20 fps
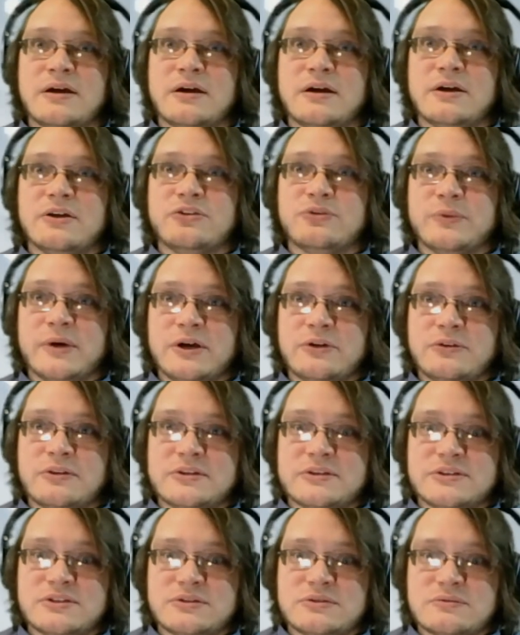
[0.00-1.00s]
throughout
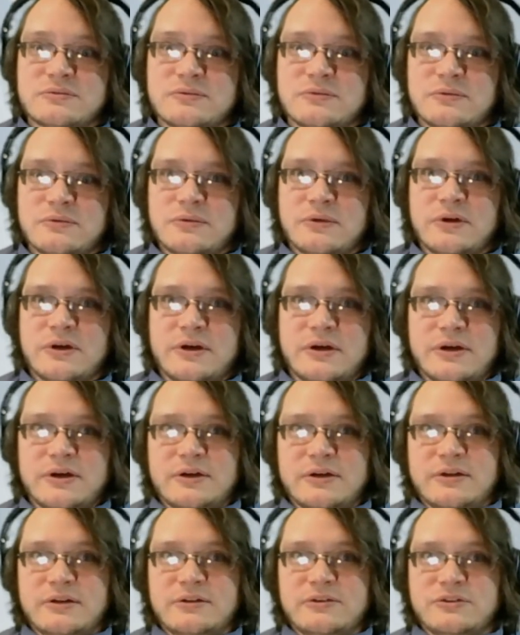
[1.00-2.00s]
the
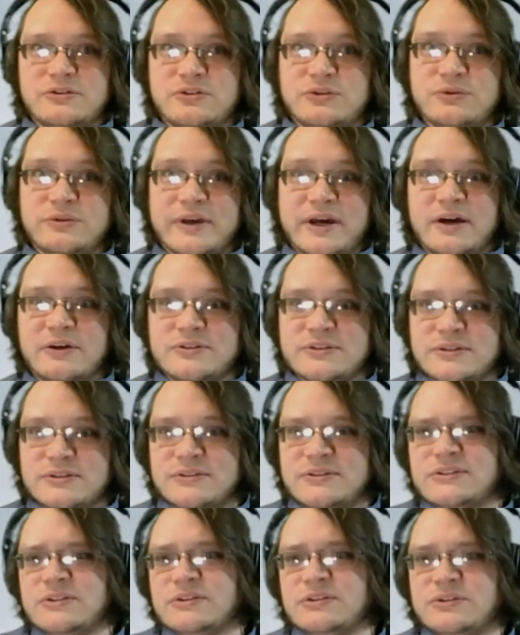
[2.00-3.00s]

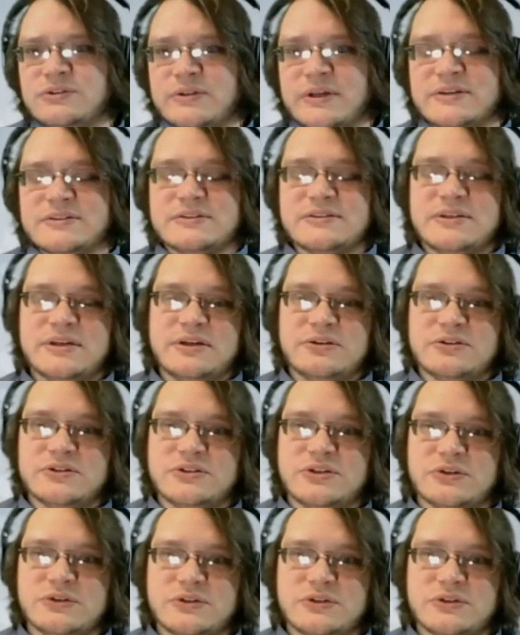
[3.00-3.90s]
2000s to 2010 or so,